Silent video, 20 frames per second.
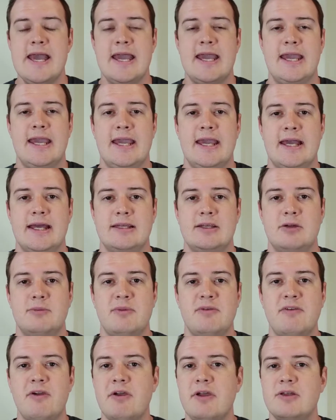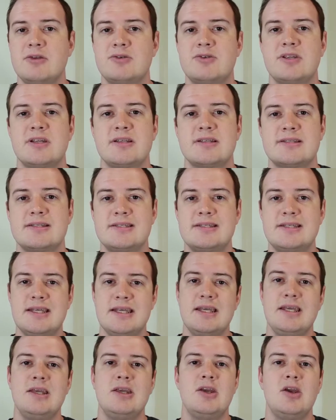And it'll be very interesting to
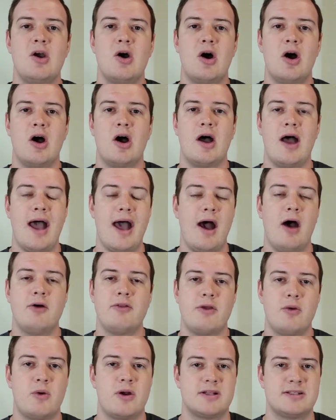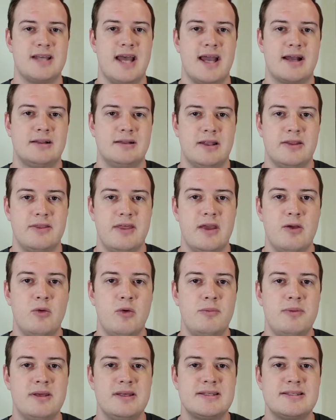see how they want to tackle it. They
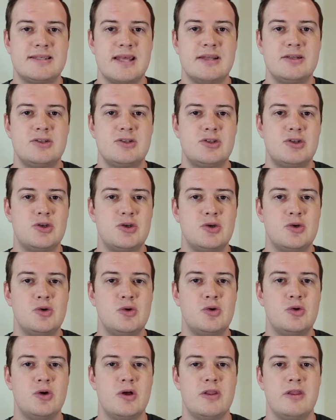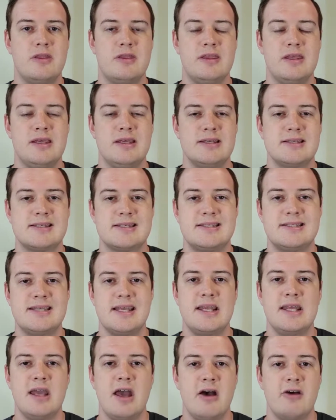will be sent to the
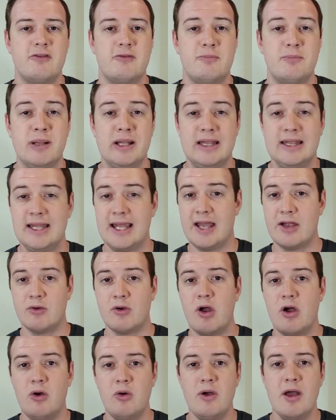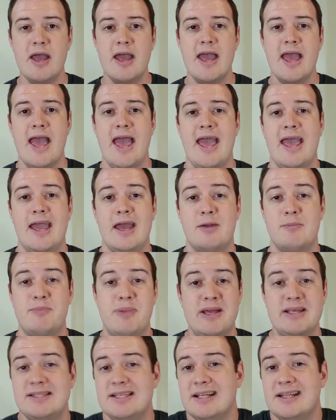city of Bolero, and
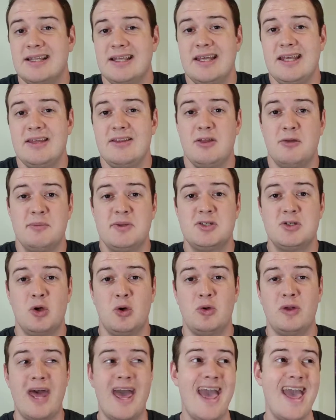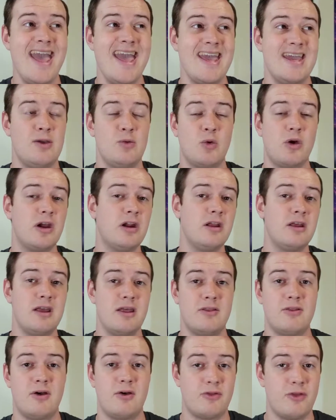basically they'll be told, hey,
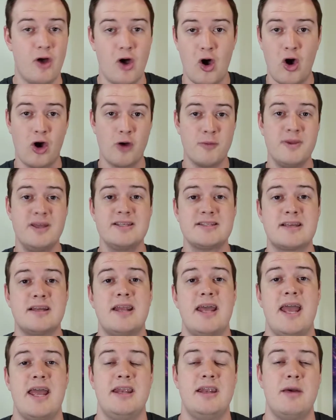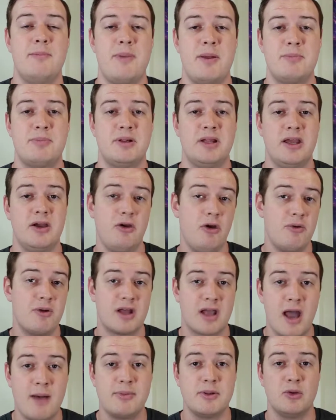the army is gonna end up at Bolero in
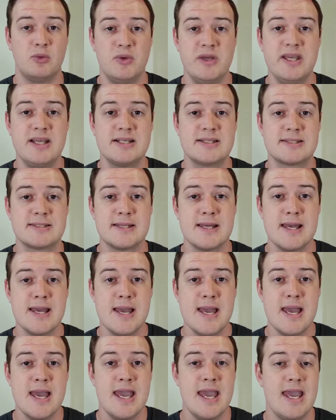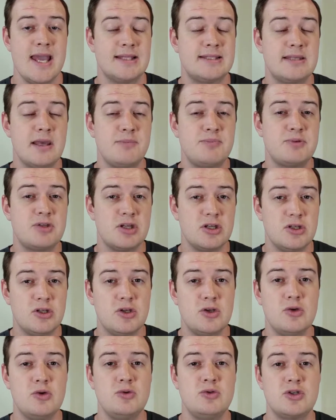a couple of weeks. It's up to
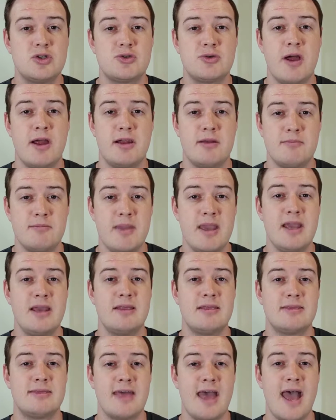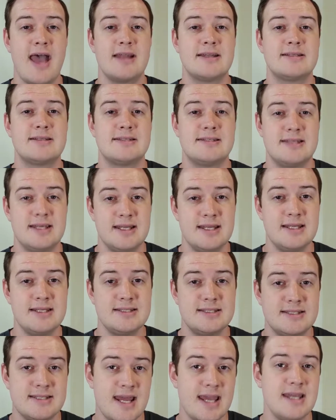you to try to make that
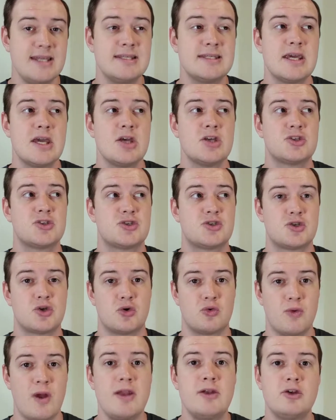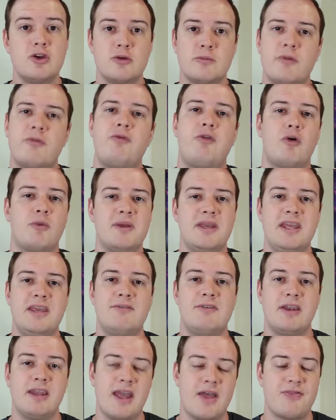city-state surrender before we
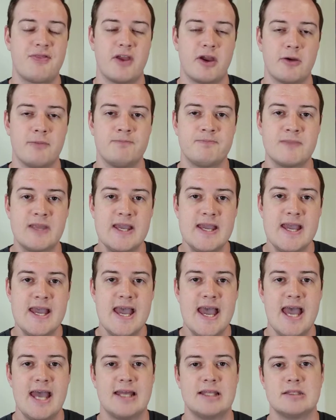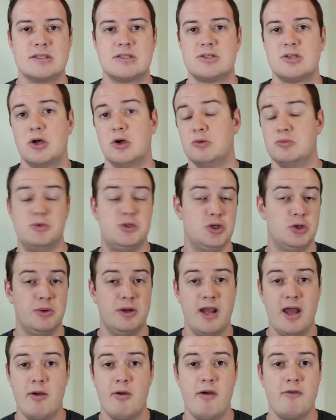even get there. And so do
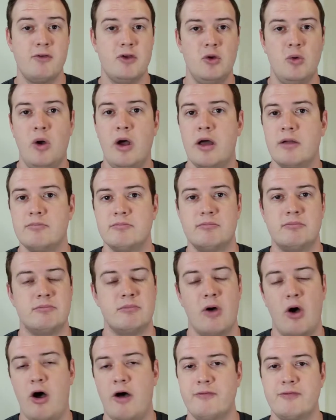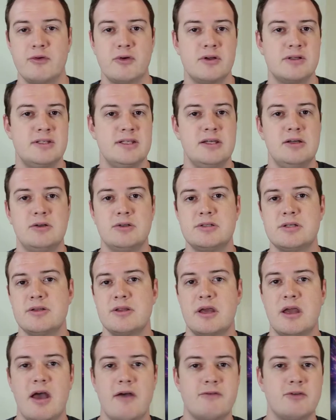it however you want. Offer a deal to
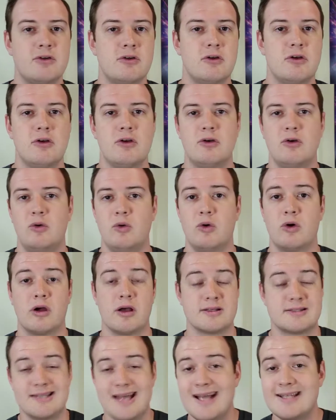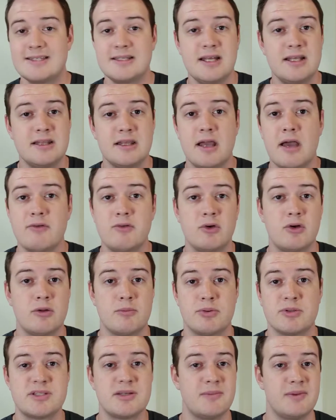the governor, or assassinate the governor
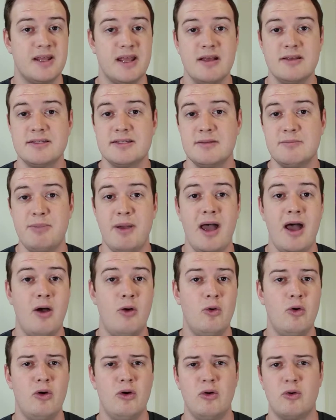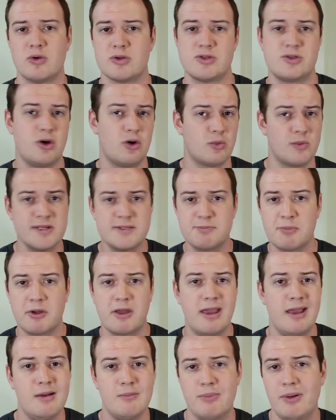and put somebody else in power, or start a whisper
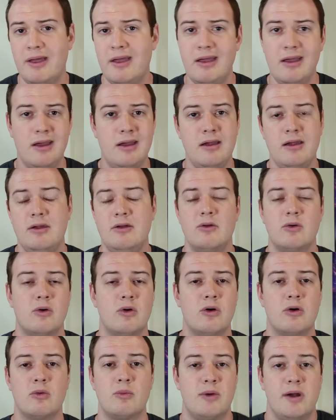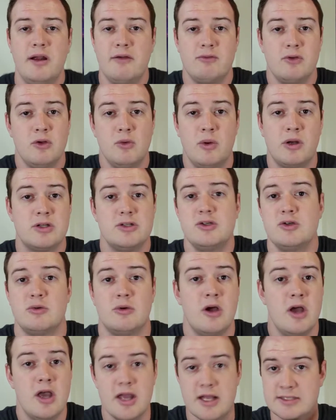campaign, or whatever you want to
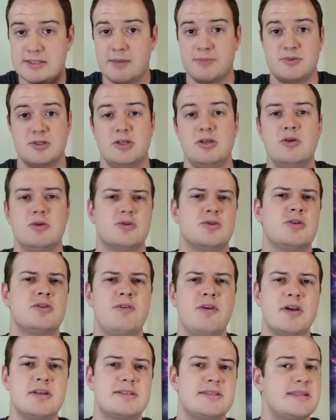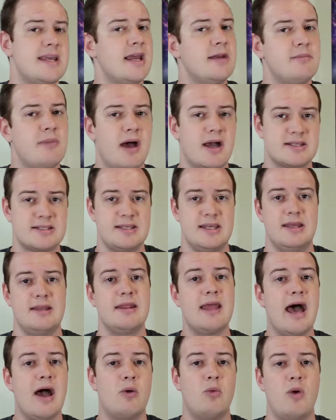do. It's up to you. So it's very sandbox in
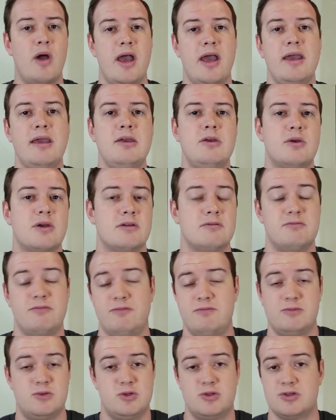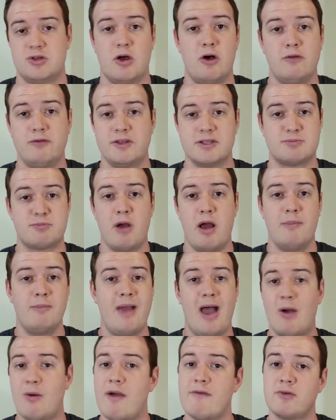that way. You can solve this problem
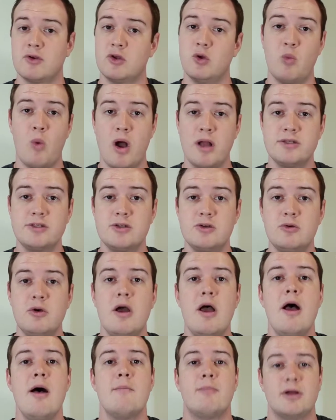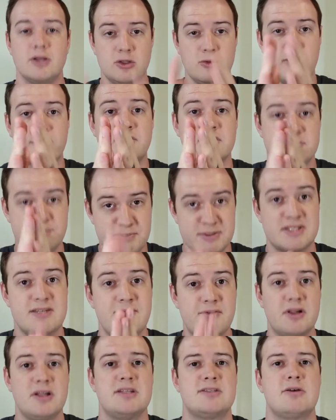however you want to, but you have to
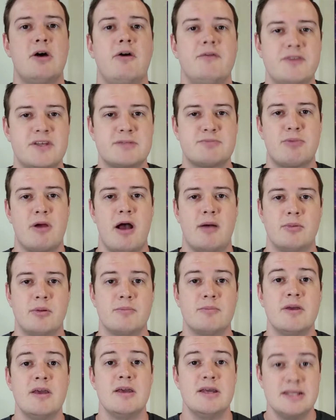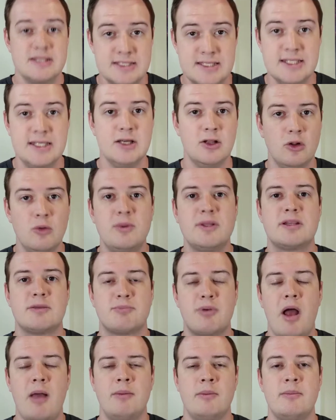specifically solve this problem. Deal with the
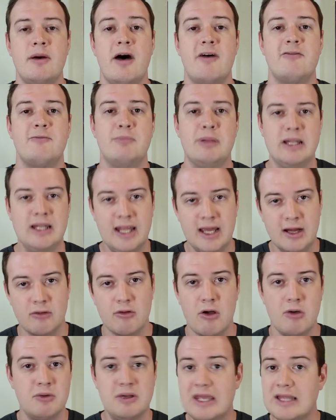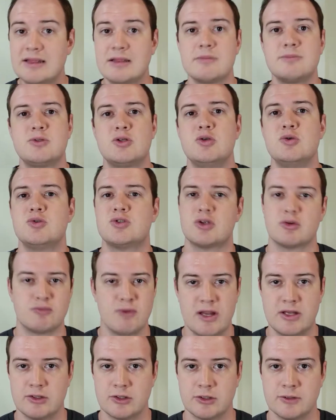problem of Bolero, get them to
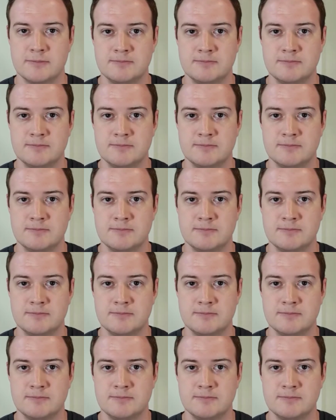surrender.